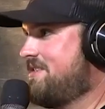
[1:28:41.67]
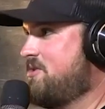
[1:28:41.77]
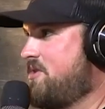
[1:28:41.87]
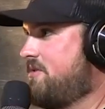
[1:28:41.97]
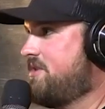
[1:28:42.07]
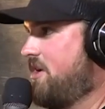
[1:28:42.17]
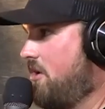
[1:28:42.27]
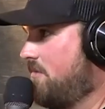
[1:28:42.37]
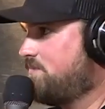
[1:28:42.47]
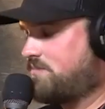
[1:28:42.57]
2 years
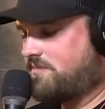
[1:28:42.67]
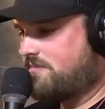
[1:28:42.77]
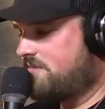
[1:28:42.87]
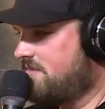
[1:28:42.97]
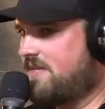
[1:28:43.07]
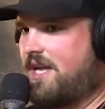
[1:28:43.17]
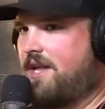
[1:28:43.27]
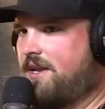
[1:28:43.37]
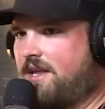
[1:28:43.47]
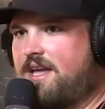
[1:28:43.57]
ago,
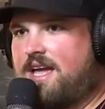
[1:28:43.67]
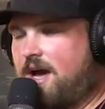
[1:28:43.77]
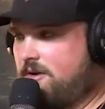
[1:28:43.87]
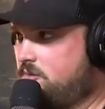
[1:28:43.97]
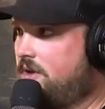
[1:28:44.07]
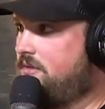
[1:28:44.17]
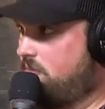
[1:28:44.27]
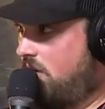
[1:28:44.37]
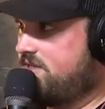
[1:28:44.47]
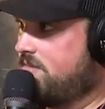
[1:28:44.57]
and I was with
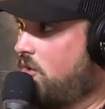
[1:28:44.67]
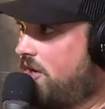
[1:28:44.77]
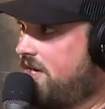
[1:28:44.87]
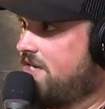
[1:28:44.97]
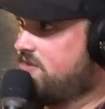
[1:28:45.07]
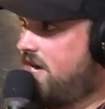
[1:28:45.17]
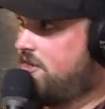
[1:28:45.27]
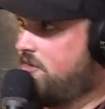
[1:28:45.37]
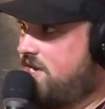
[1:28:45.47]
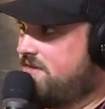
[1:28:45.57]
Russ and Morgan at Dry
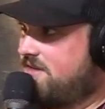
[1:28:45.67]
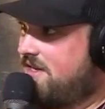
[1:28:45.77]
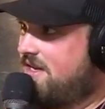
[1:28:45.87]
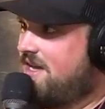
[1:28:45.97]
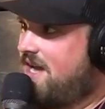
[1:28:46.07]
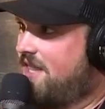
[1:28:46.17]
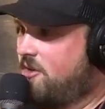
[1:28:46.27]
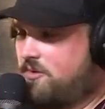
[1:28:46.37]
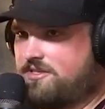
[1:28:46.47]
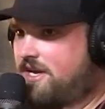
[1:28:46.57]
Creek, and
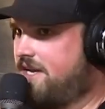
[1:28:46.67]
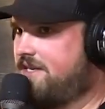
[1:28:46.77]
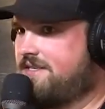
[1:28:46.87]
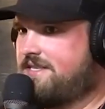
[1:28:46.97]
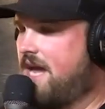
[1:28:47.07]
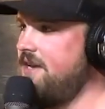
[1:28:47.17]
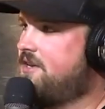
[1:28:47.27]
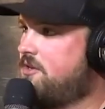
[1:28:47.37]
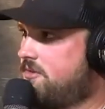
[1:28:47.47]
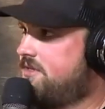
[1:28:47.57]
there was like 10
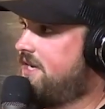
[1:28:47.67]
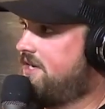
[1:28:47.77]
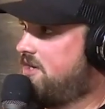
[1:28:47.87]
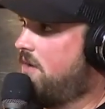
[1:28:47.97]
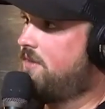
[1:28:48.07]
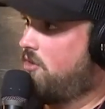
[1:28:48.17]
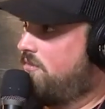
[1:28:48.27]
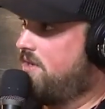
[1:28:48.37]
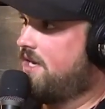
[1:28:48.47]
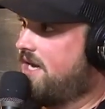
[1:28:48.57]
dudes that had come. They were
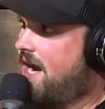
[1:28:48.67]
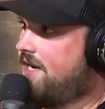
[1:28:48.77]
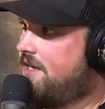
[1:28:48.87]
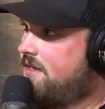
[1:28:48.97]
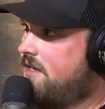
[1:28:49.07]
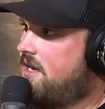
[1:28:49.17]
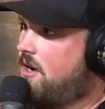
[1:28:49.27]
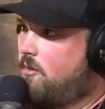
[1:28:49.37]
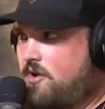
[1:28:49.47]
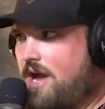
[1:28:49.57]
being
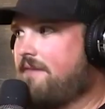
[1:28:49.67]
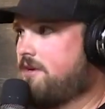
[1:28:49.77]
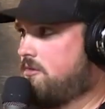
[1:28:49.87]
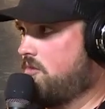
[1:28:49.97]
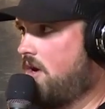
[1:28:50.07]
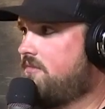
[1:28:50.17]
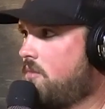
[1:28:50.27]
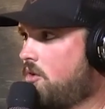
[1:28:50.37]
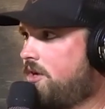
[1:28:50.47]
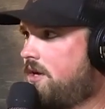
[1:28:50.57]
guided. We were having a rough
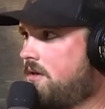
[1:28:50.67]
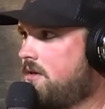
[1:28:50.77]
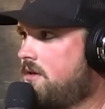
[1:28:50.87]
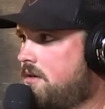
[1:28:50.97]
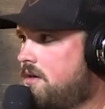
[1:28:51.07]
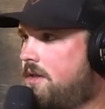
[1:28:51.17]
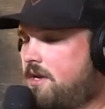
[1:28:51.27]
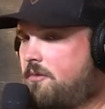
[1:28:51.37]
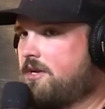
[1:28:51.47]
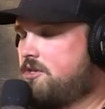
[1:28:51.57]
morning. I
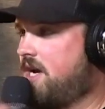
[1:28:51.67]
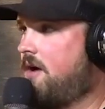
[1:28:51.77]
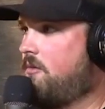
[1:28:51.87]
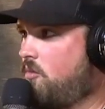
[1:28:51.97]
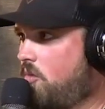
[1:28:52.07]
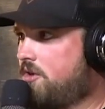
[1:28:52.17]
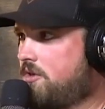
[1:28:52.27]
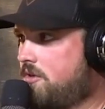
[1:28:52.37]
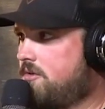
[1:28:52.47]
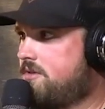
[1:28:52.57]
think we had shot one
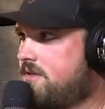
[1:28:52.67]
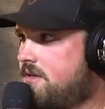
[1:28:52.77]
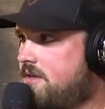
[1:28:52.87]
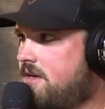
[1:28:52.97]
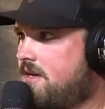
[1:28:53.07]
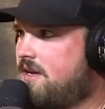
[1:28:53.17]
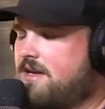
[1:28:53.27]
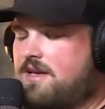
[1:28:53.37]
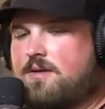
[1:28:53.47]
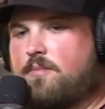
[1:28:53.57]
goose,
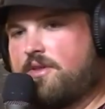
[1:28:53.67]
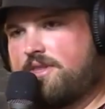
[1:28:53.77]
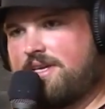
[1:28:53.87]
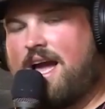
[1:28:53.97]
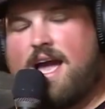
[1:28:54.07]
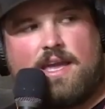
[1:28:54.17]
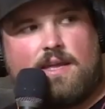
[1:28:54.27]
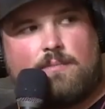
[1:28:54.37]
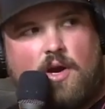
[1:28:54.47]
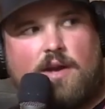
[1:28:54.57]
but the guy
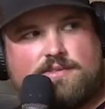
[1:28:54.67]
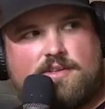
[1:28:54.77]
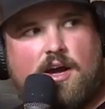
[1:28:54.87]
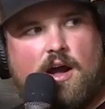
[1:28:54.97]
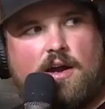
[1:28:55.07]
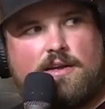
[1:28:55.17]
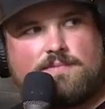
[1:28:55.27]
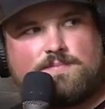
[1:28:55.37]
had brought his dog.